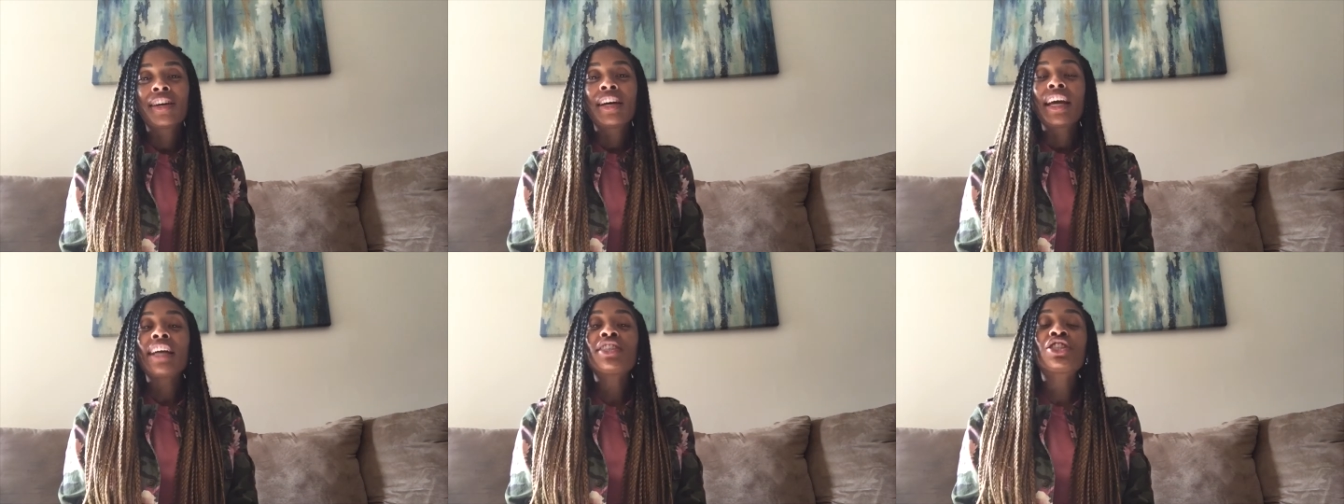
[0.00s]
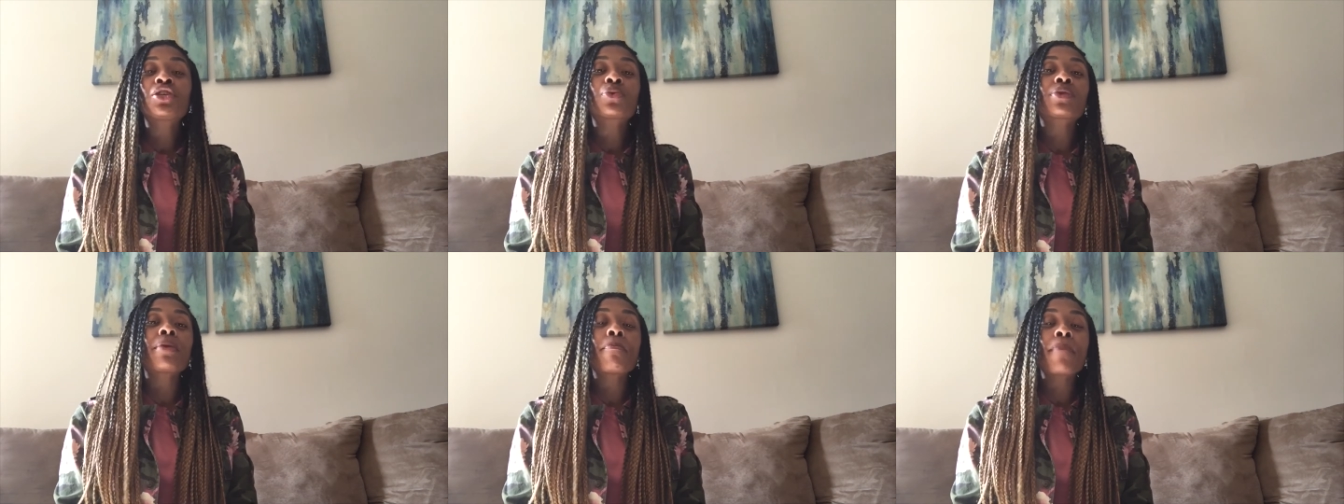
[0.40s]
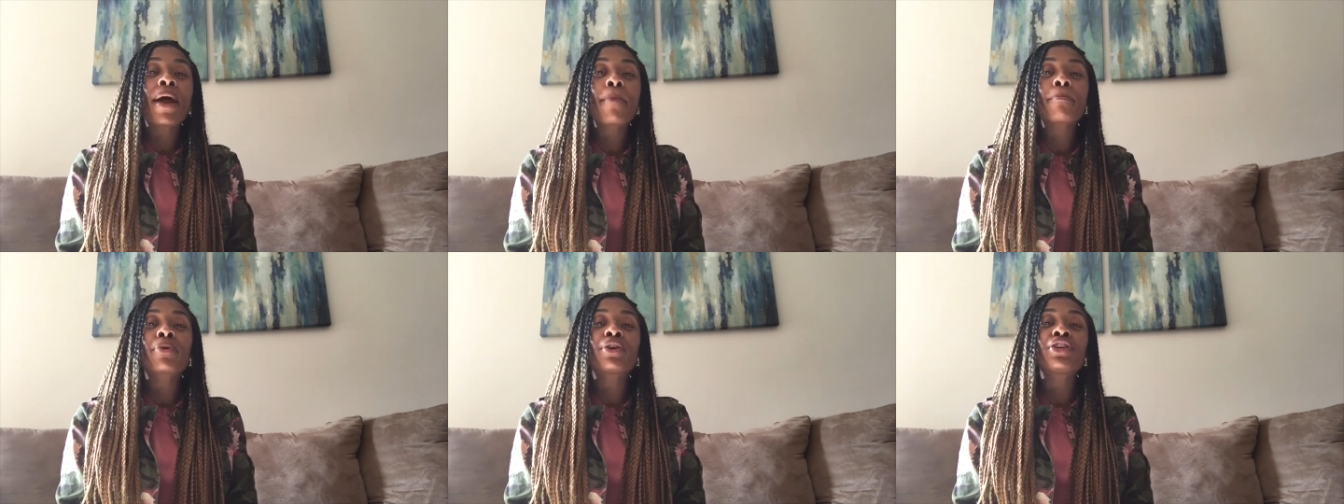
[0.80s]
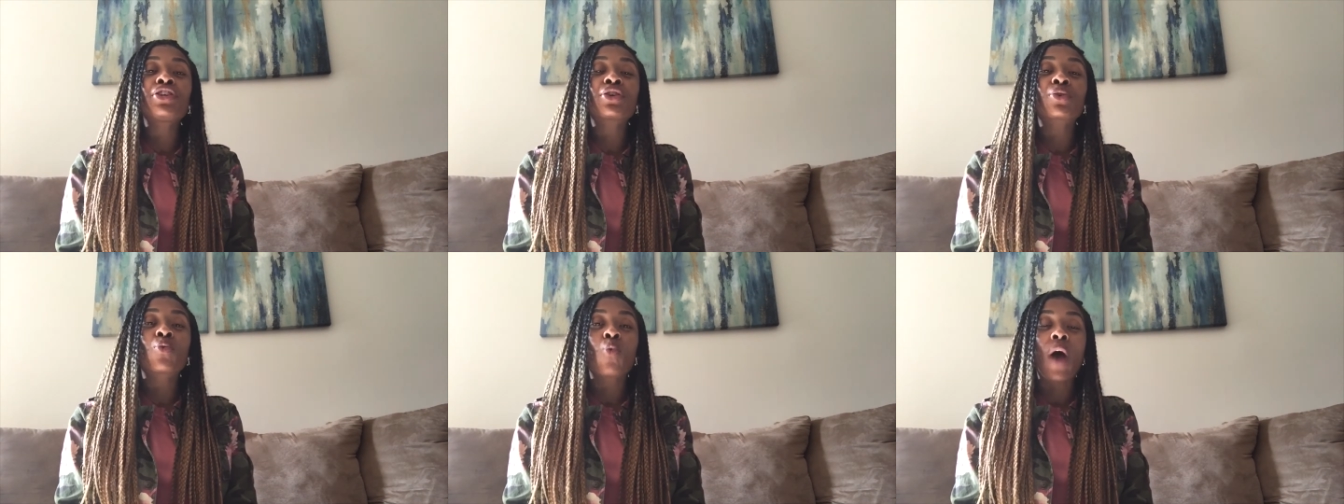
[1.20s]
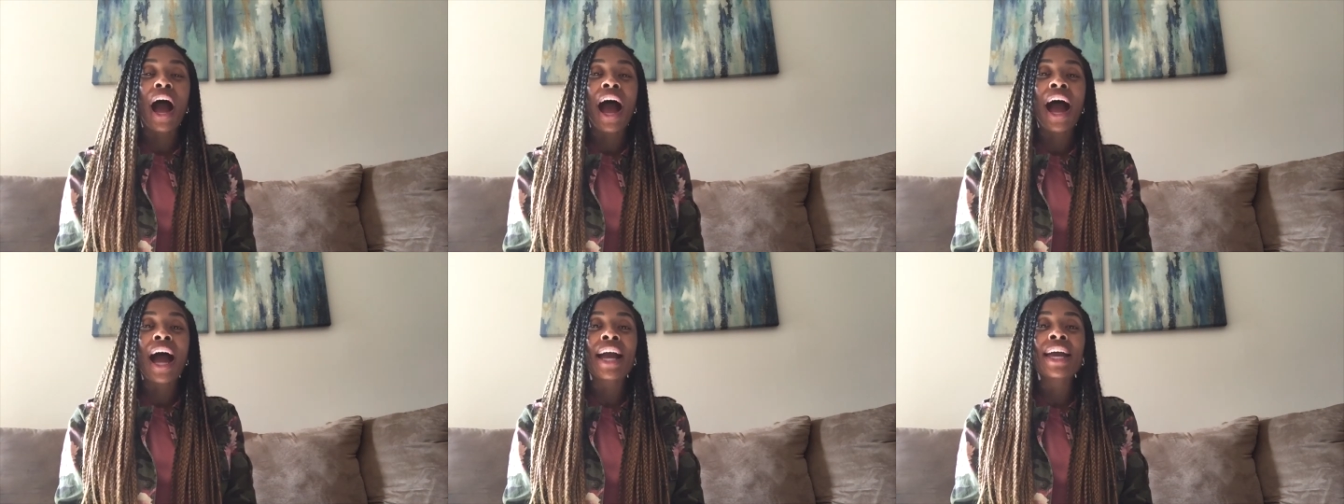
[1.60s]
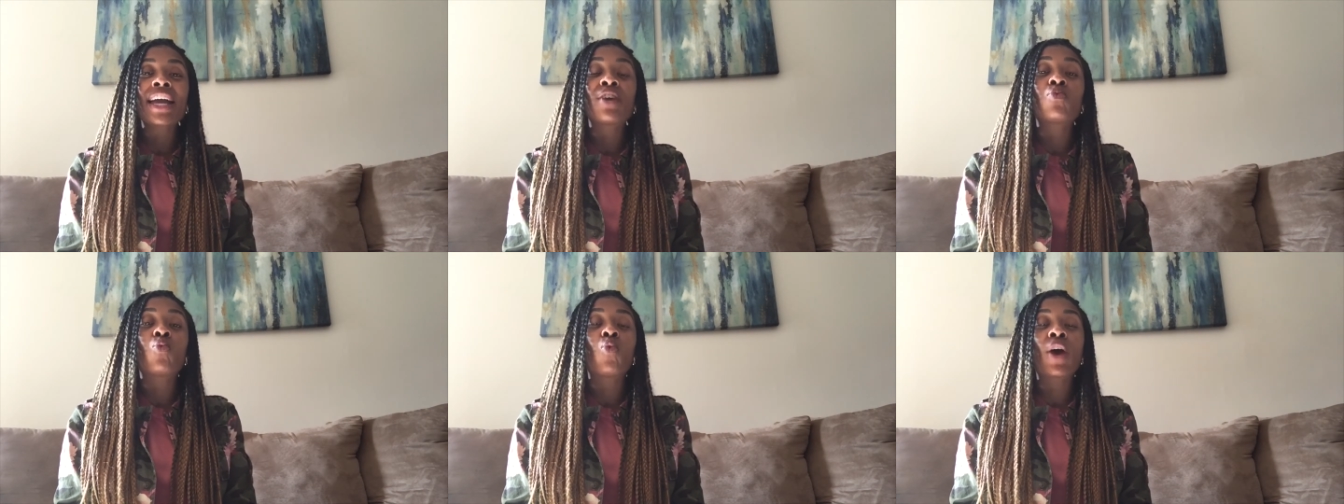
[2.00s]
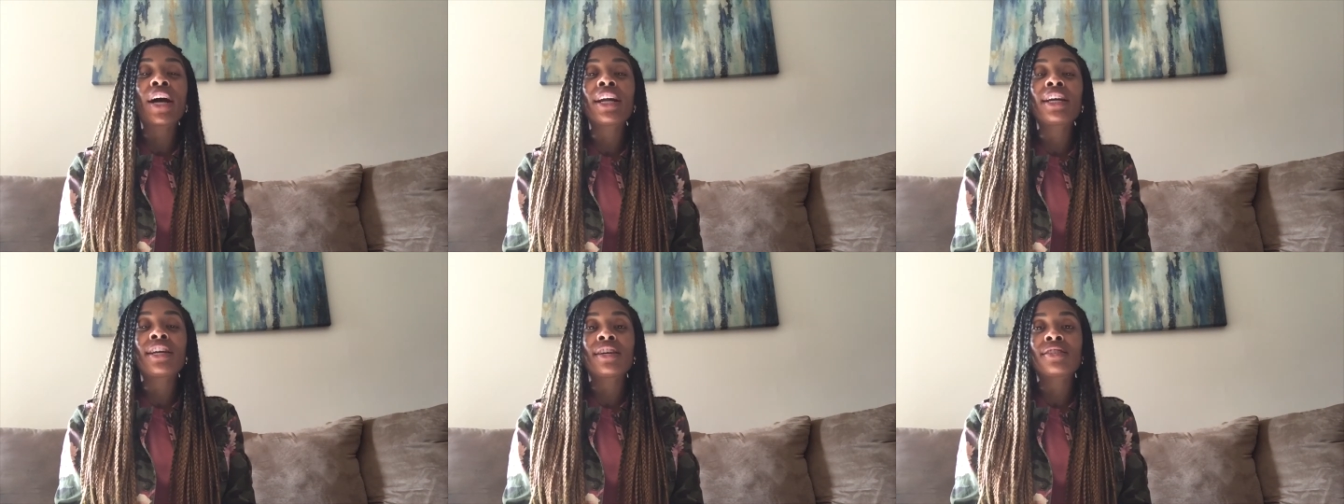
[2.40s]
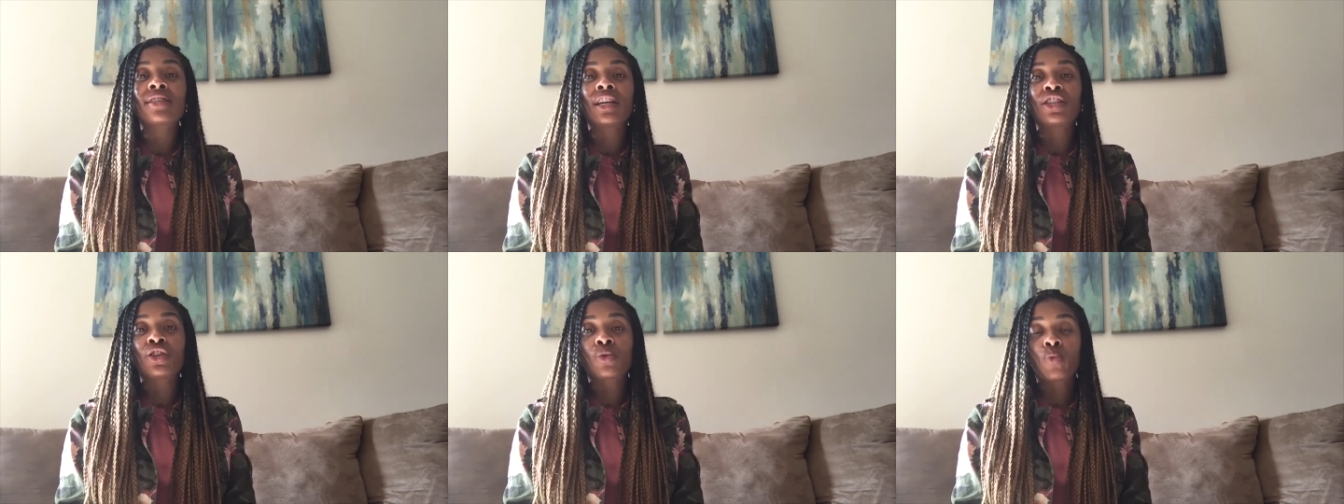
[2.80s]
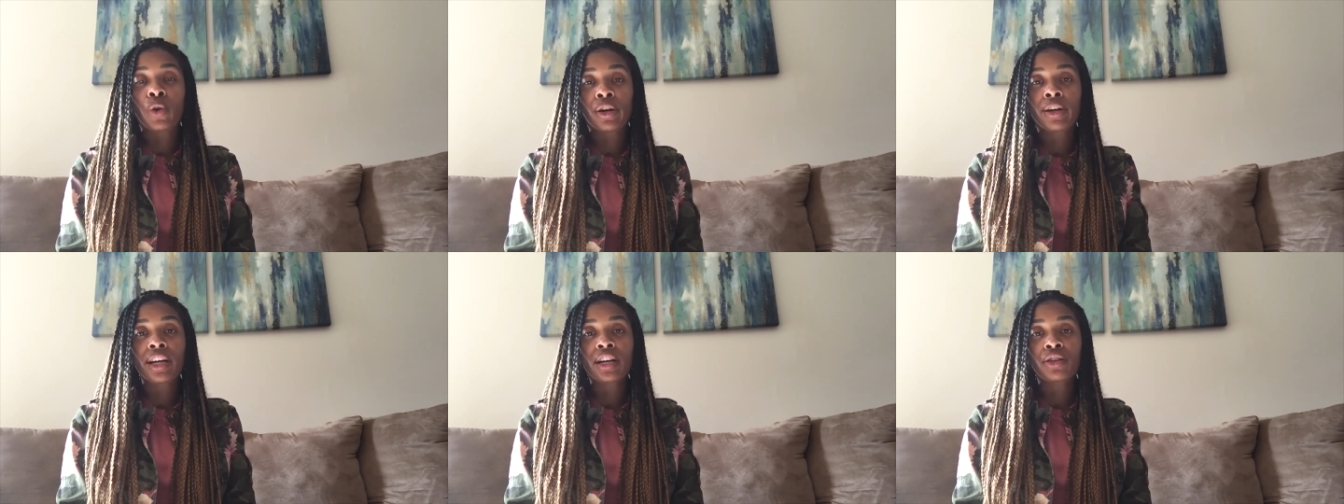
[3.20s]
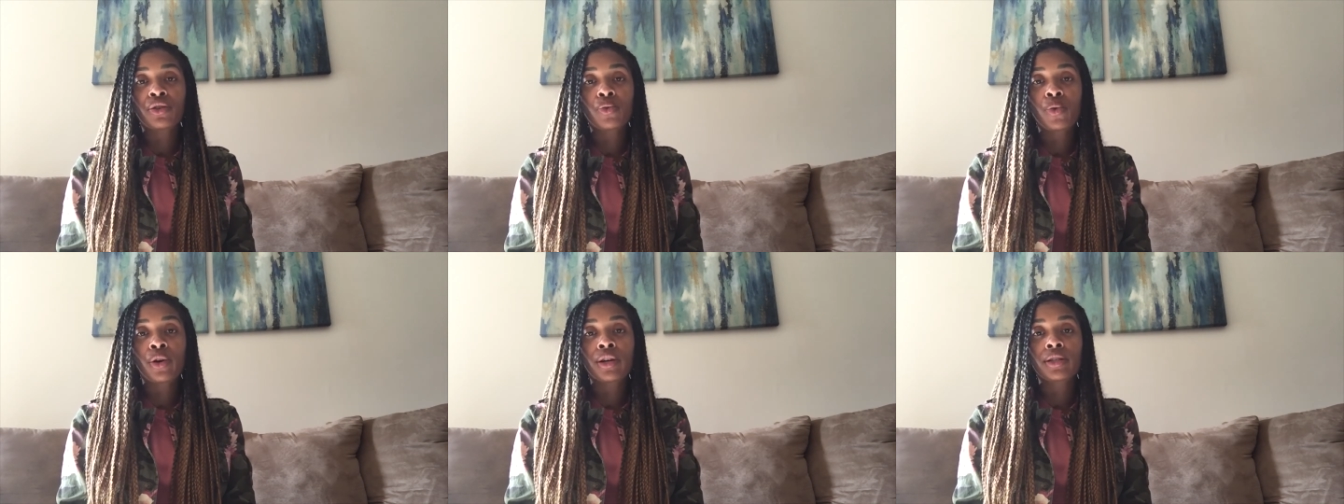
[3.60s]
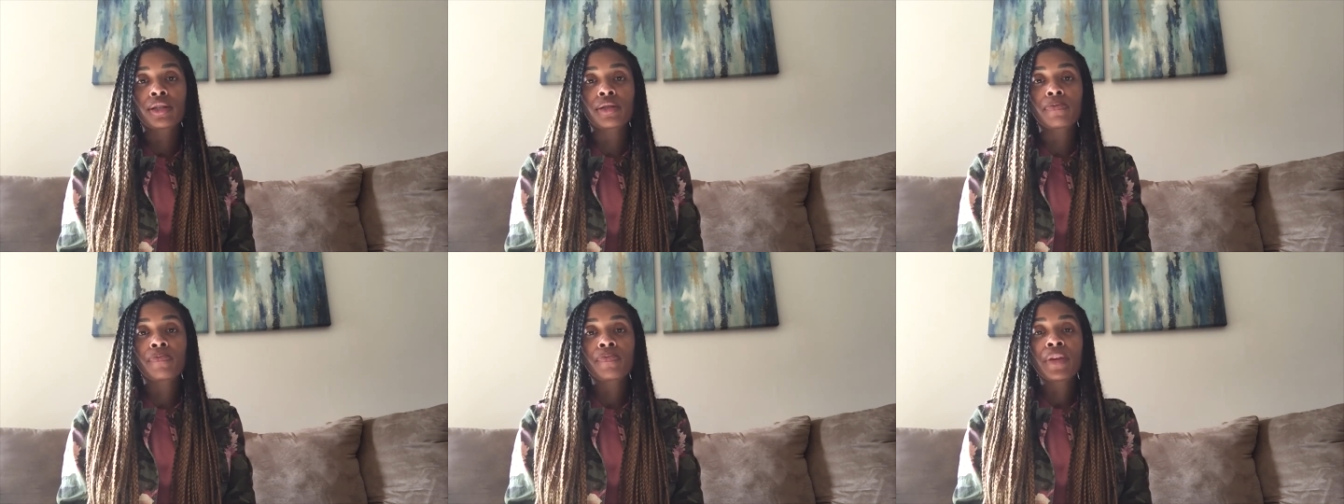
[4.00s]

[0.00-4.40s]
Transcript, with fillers: is to remember your why and what it is that you're working towards.